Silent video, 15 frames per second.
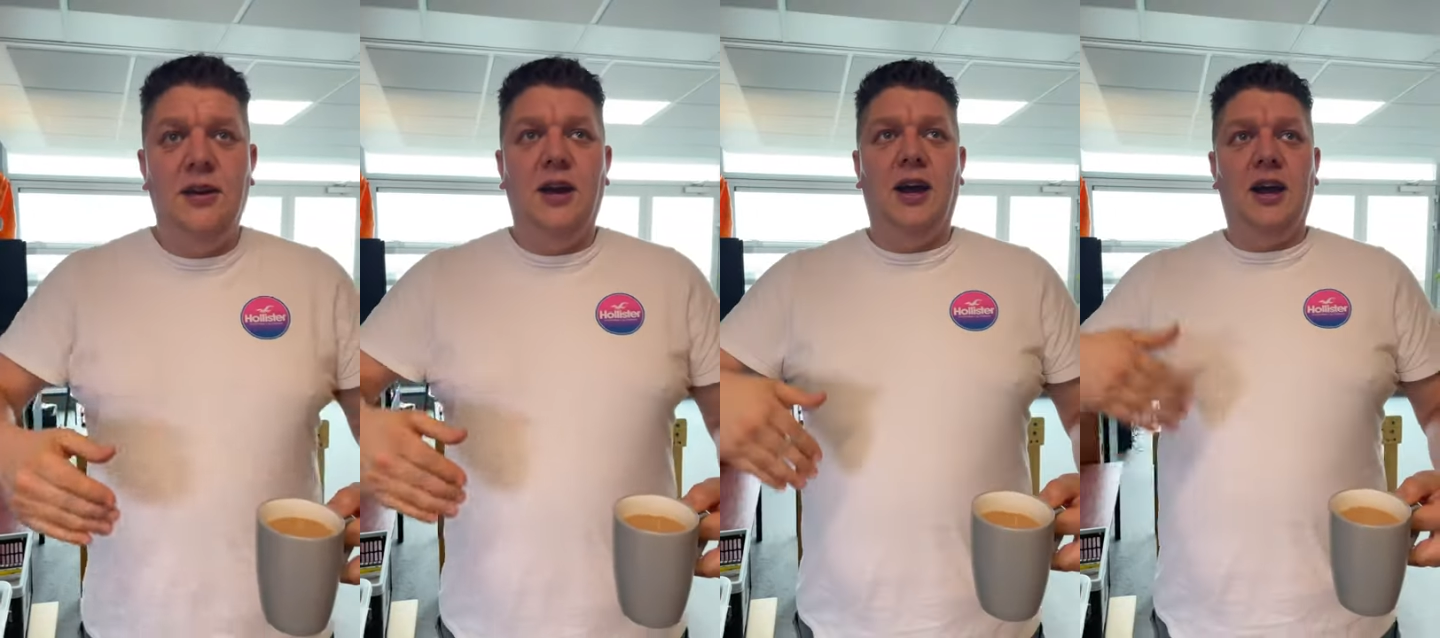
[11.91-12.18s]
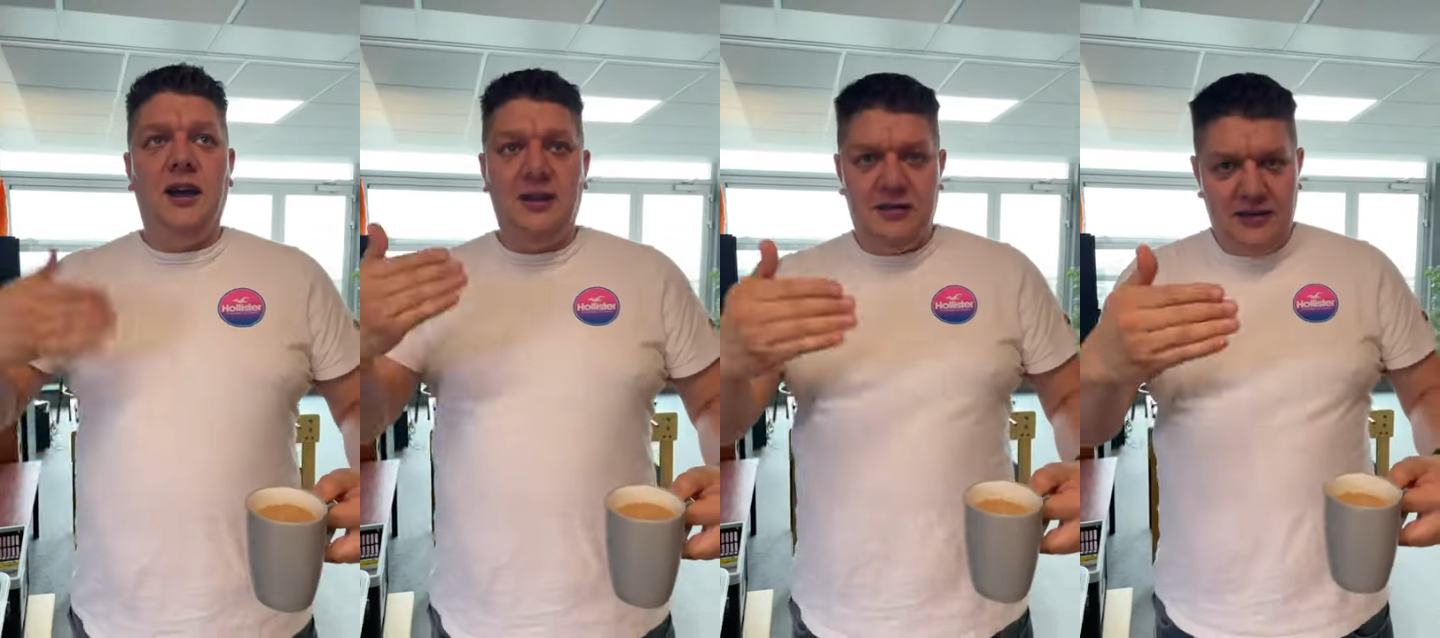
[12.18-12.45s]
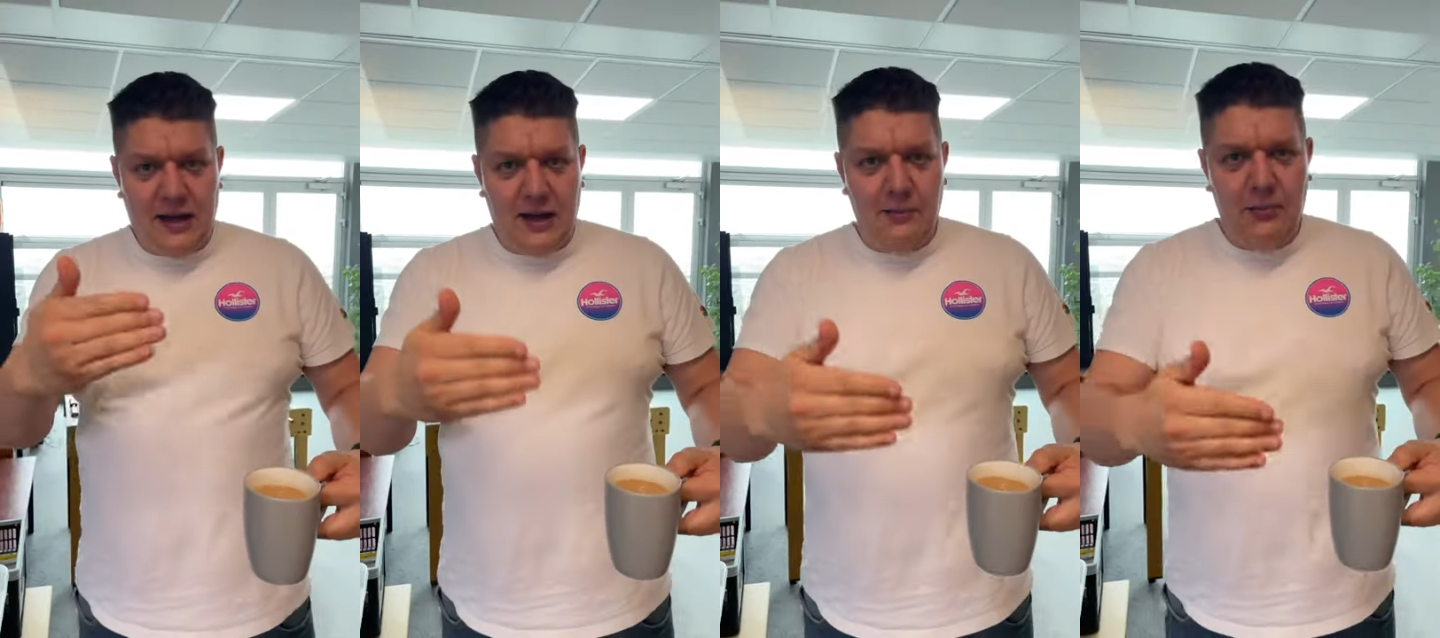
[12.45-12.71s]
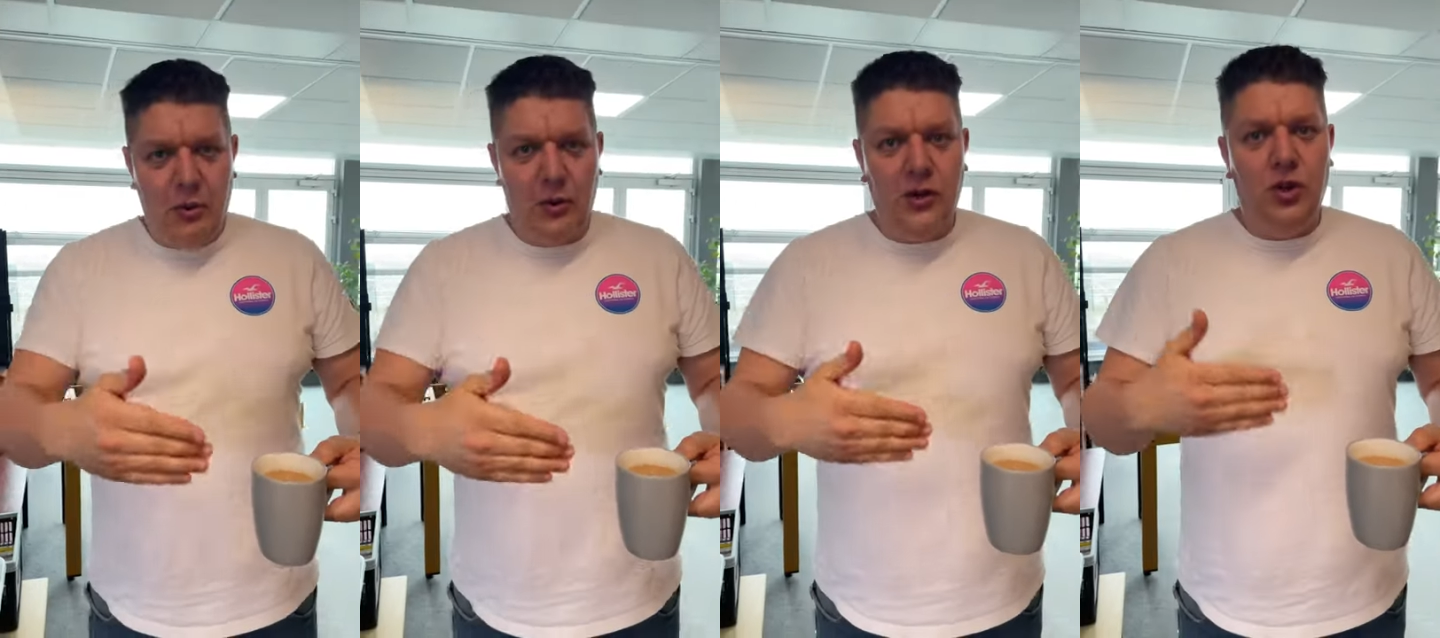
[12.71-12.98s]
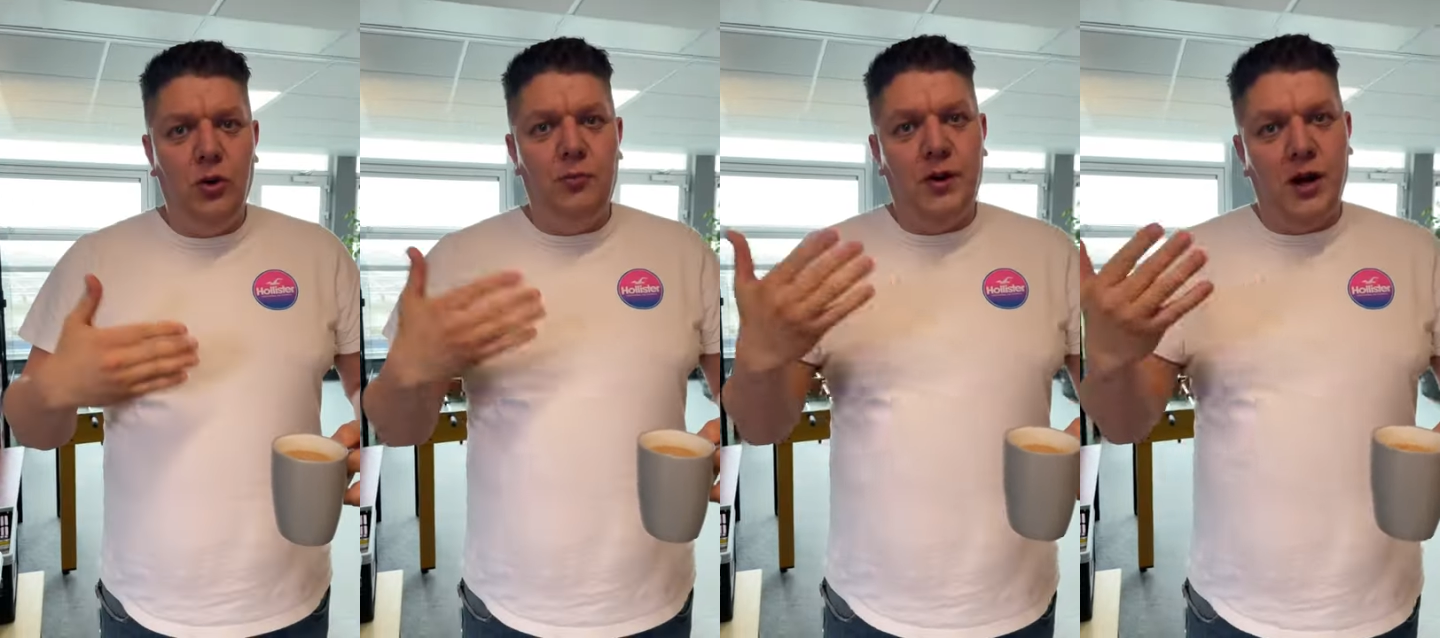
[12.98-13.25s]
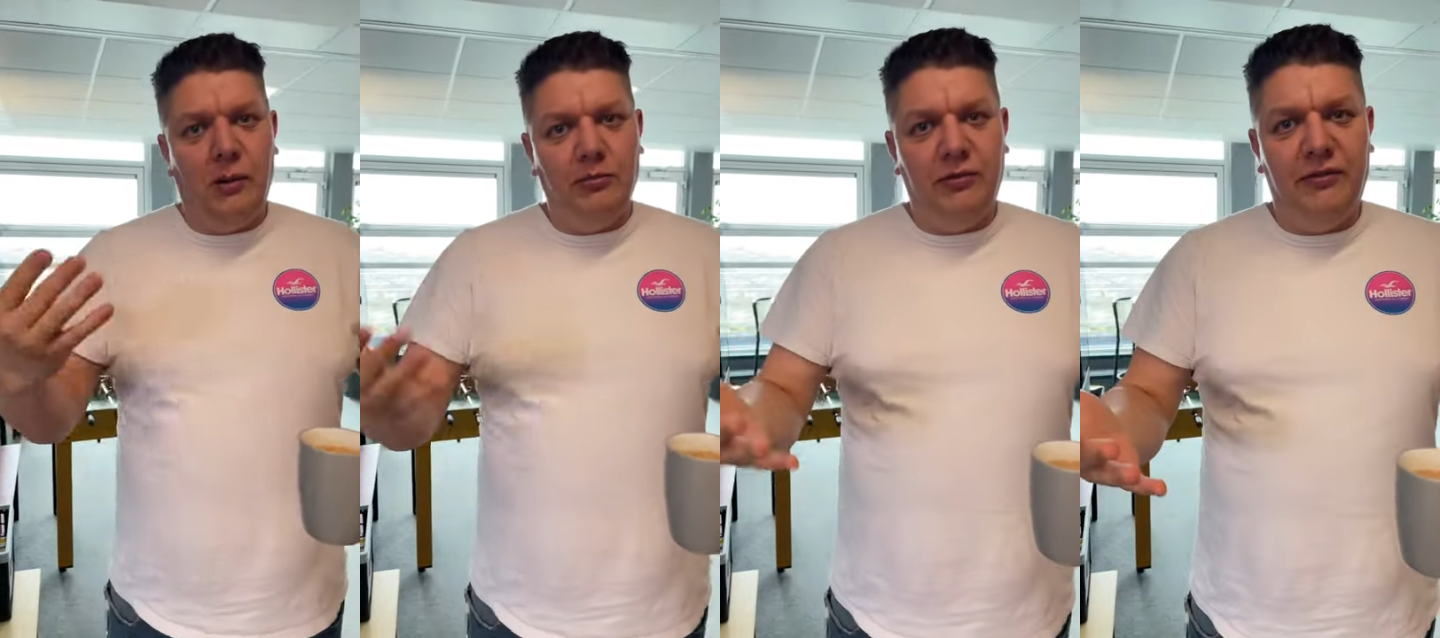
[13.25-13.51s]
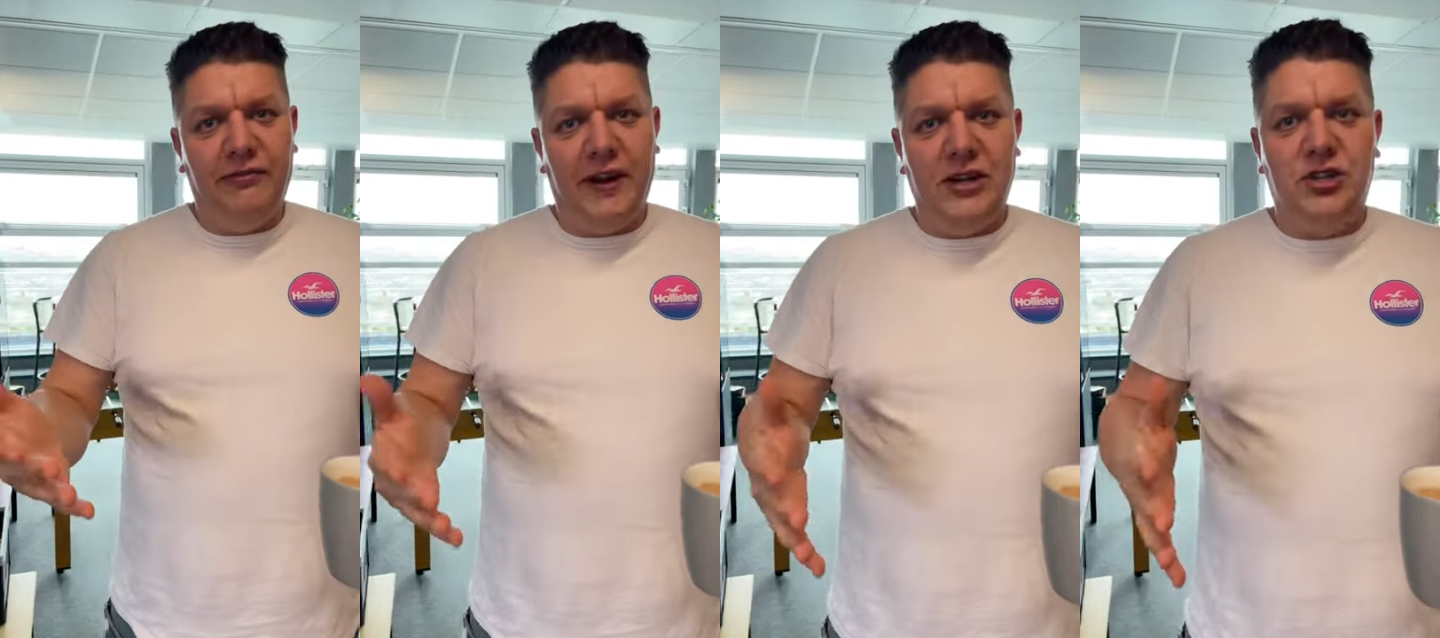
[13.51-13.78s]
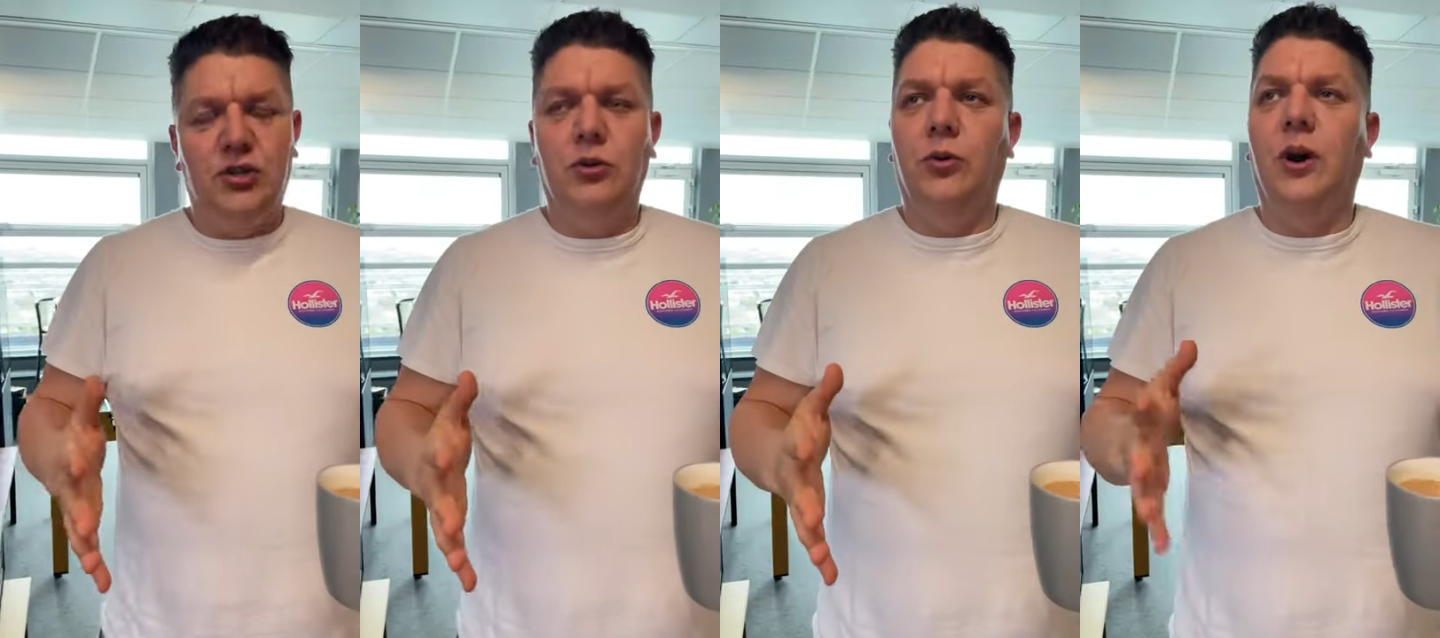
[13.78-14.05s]
And at that point, you become
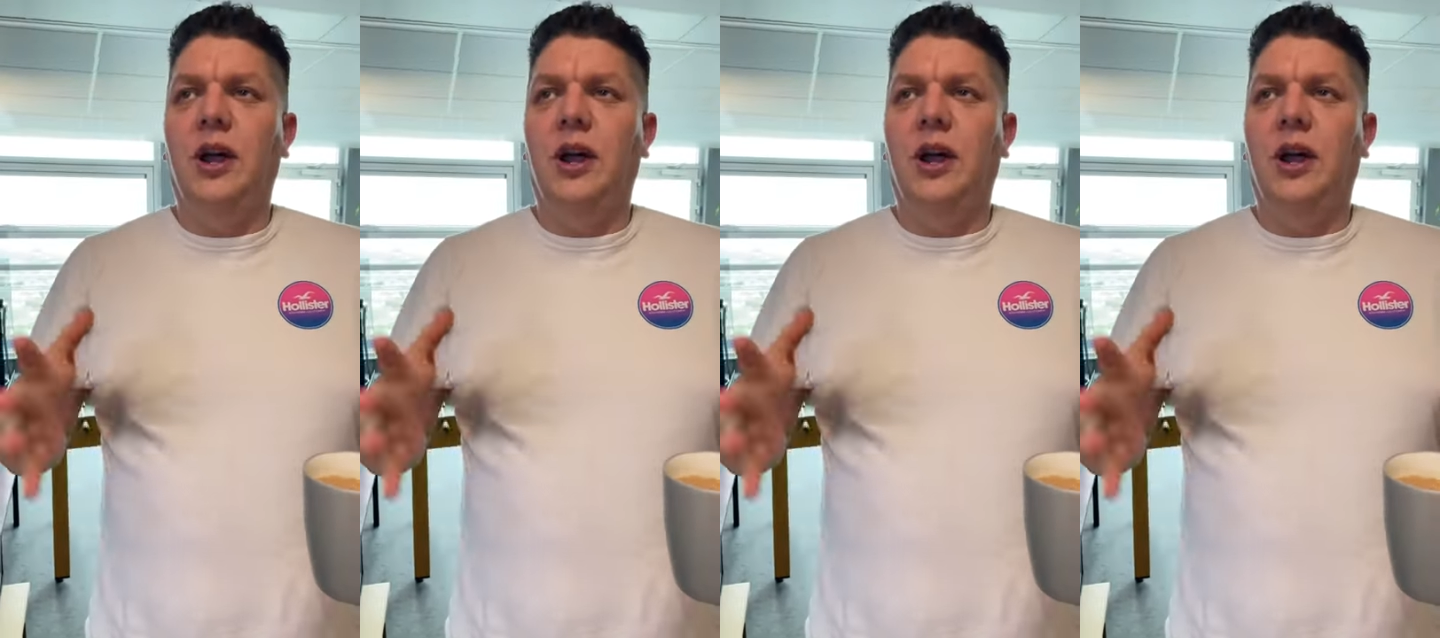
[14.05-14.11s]
professional.